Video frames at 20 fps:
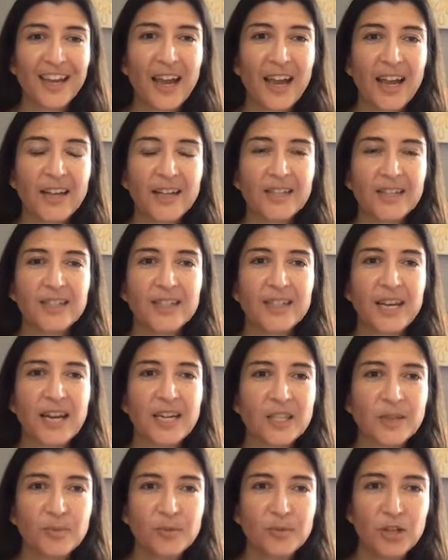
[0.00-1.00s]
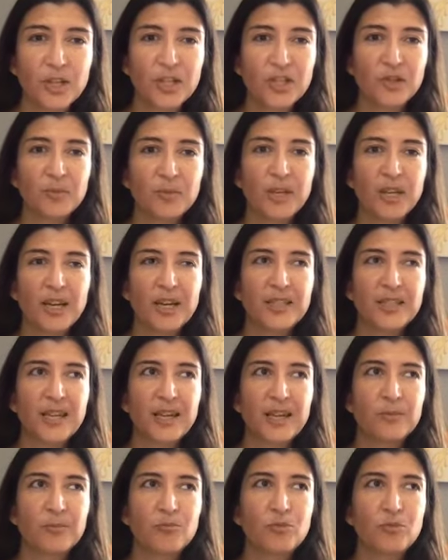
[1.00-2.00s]
And it's an exploration because
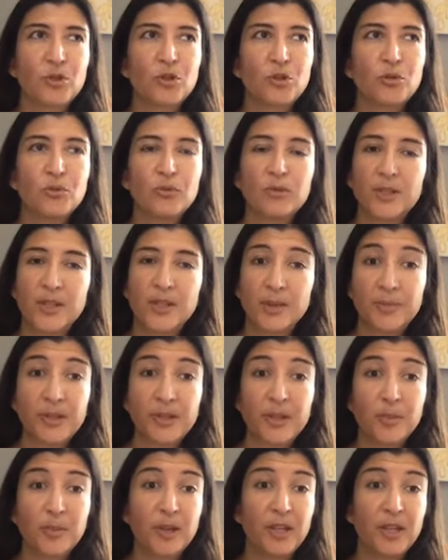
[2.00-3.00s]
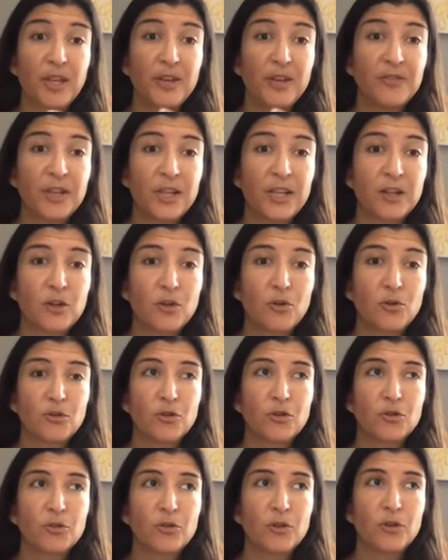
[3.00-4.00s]
I do deeply believe in
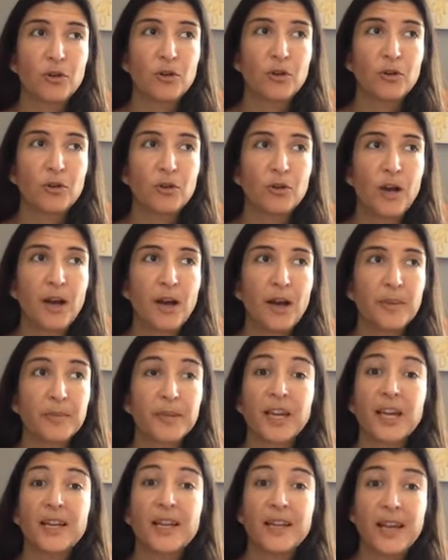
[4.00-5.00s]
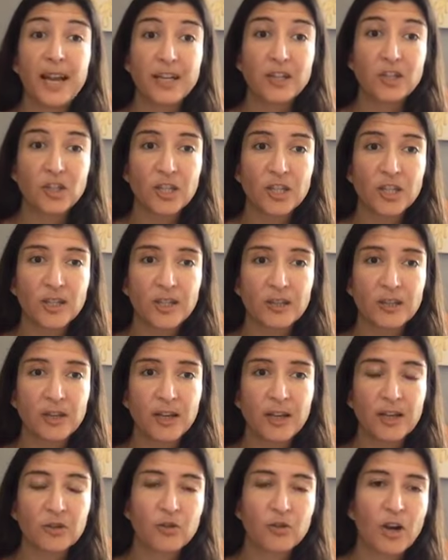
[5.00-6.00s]
cultural connection
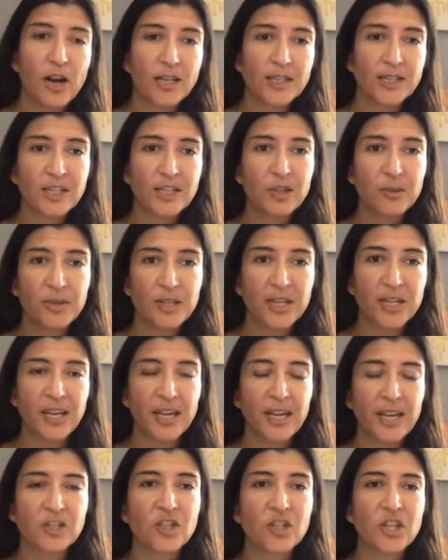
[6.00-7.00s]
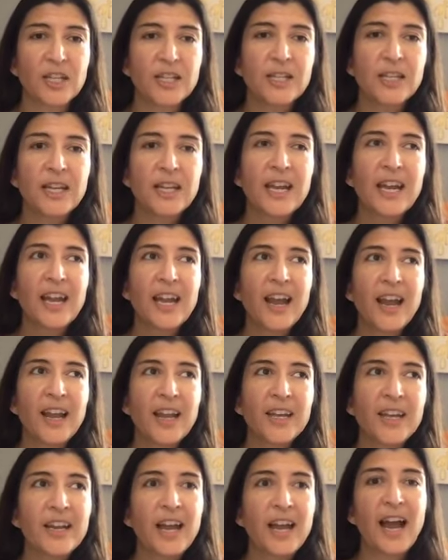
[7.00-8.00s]
and cross-communication.
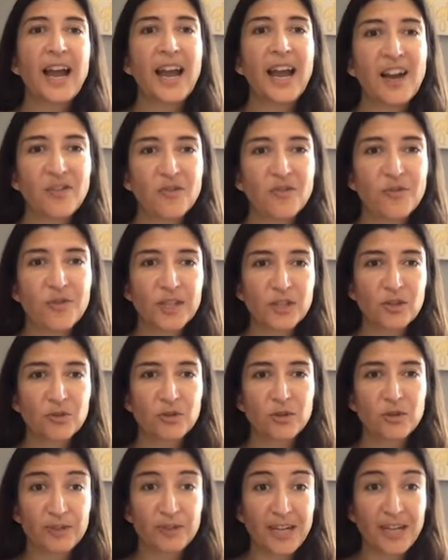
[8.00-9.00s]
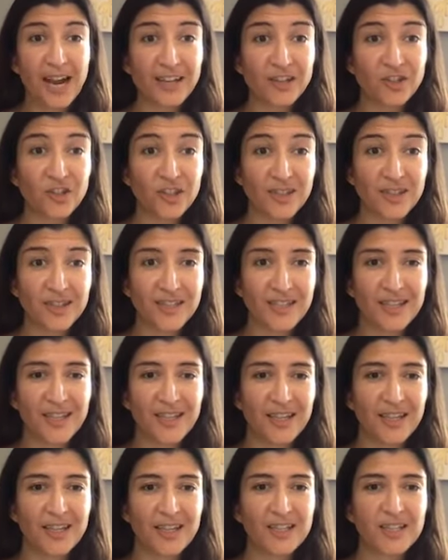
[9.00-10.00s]
And I have visceral reactions to
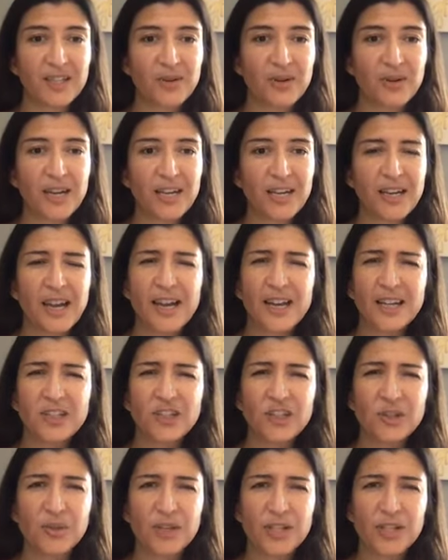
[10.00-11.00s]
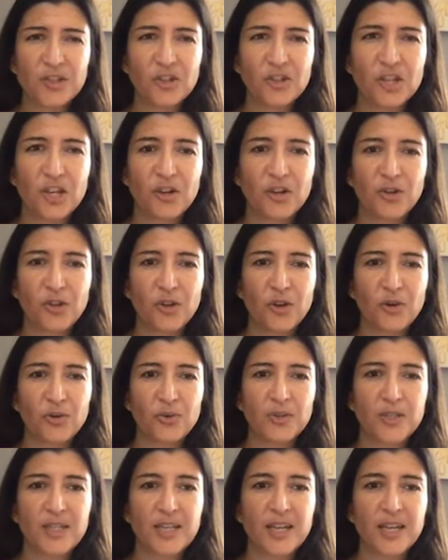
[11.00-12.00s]
things. So I actually want to share
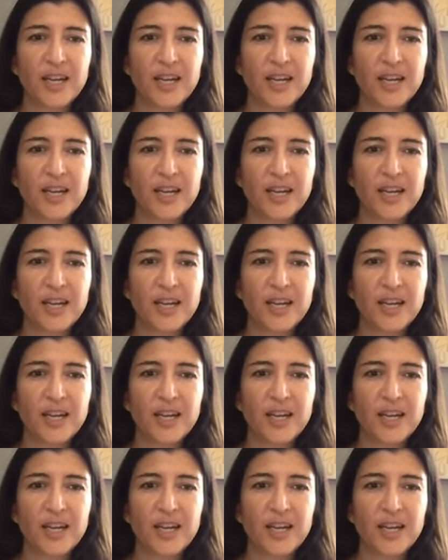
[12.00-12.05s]
those.